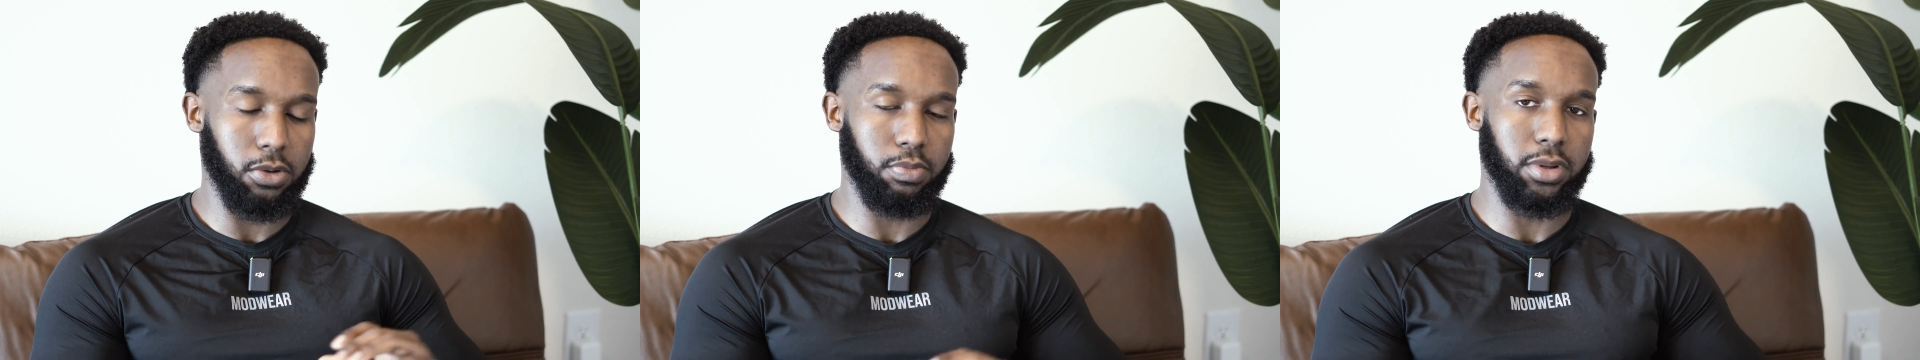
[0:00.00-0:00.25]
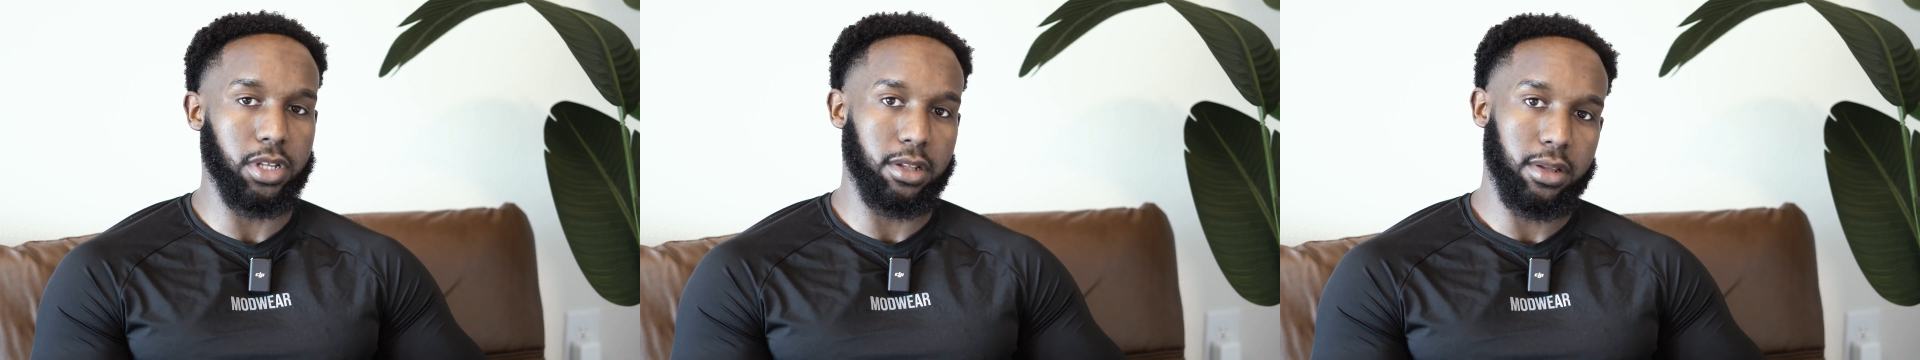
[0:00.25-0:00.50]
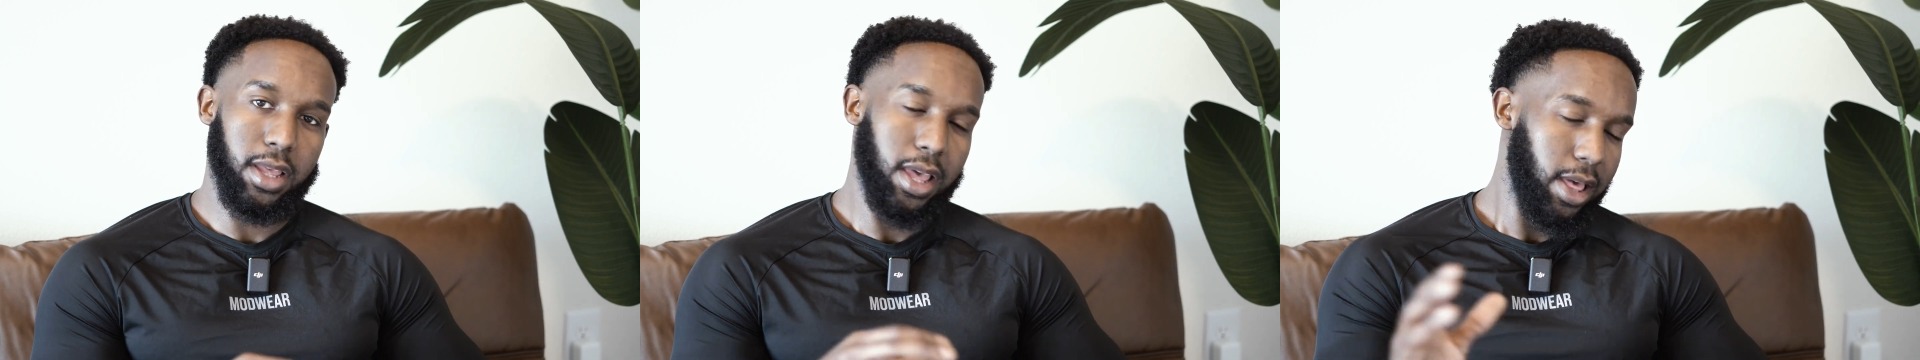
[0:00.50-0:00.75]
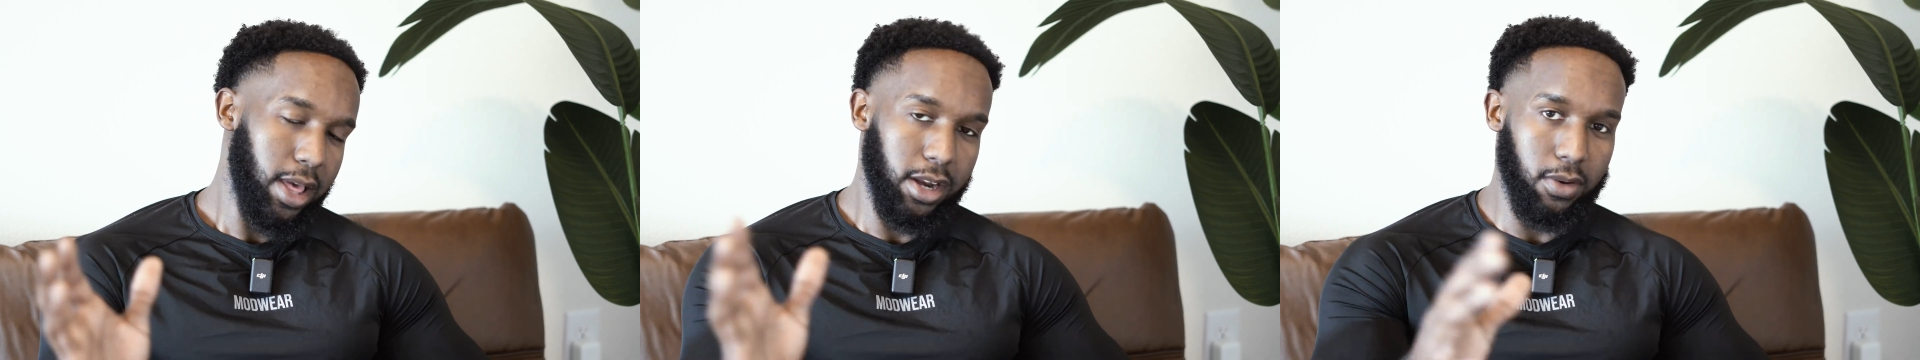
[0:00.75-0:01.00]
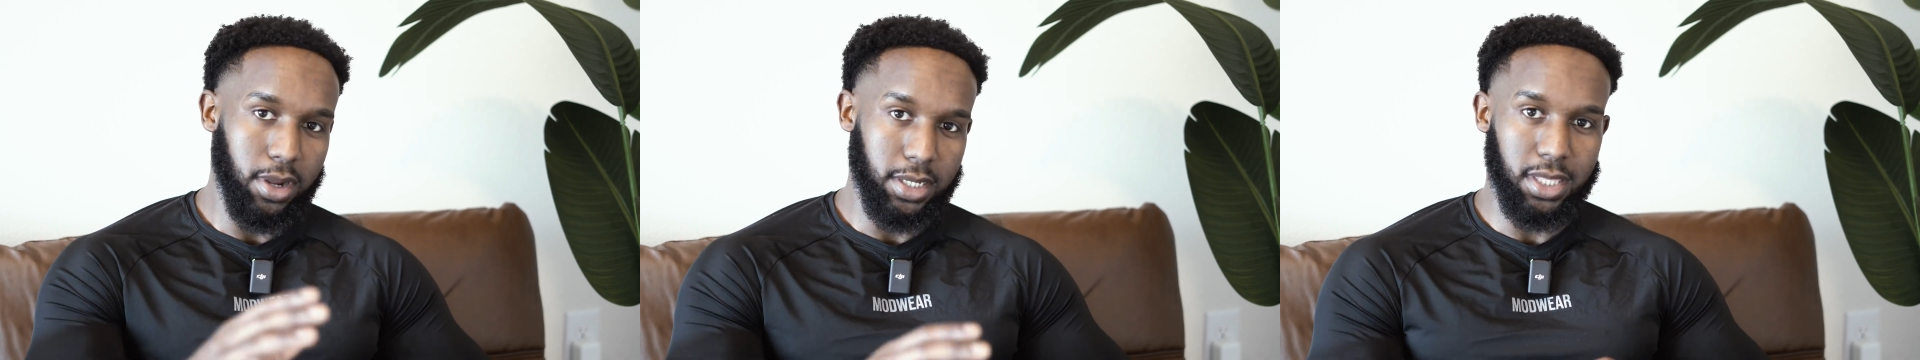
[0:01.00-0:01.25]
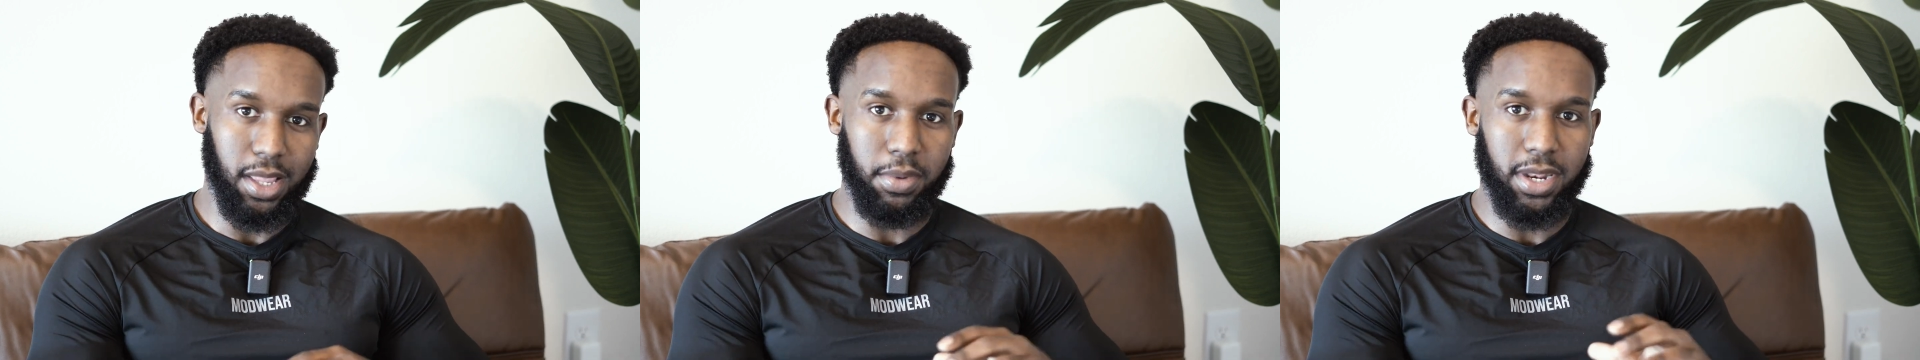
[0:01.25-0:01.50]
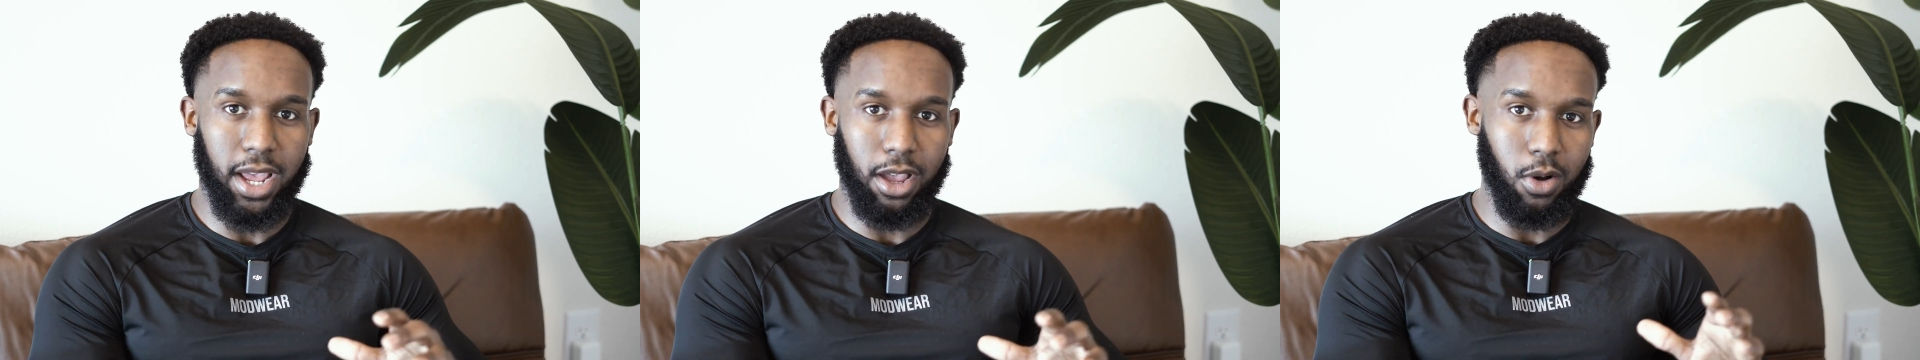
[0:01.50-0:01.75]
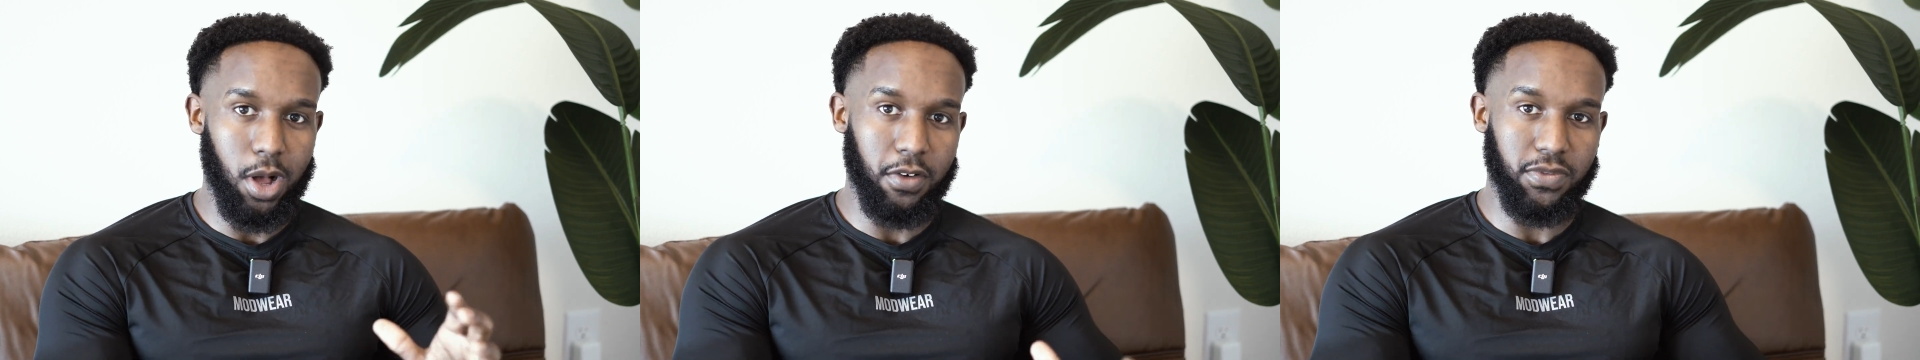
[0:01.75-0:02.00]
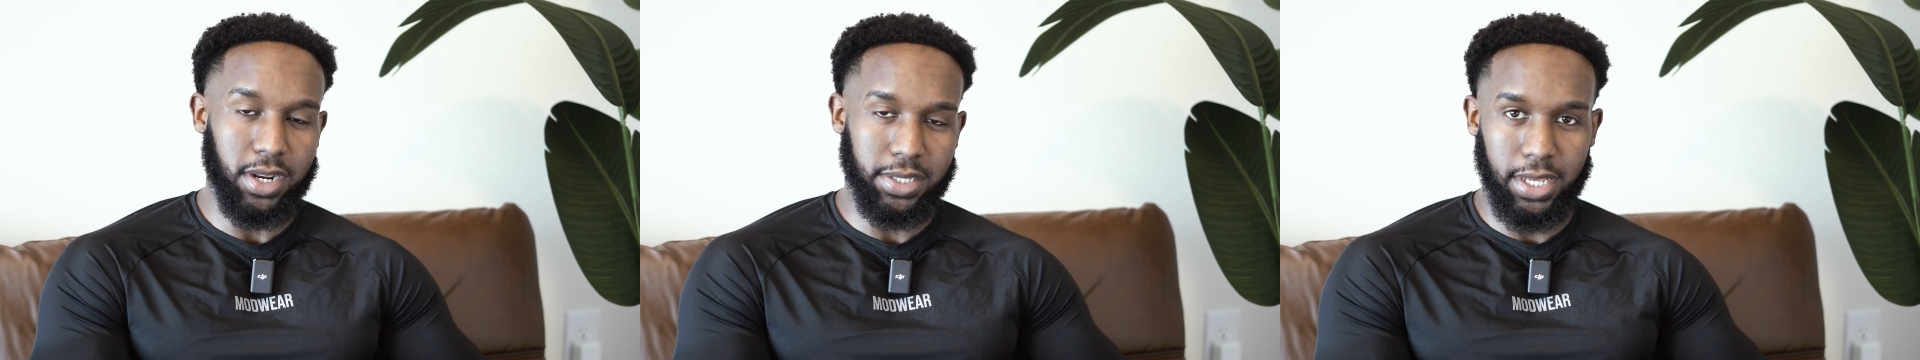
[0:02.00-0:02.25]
but anyways, let me not go off on a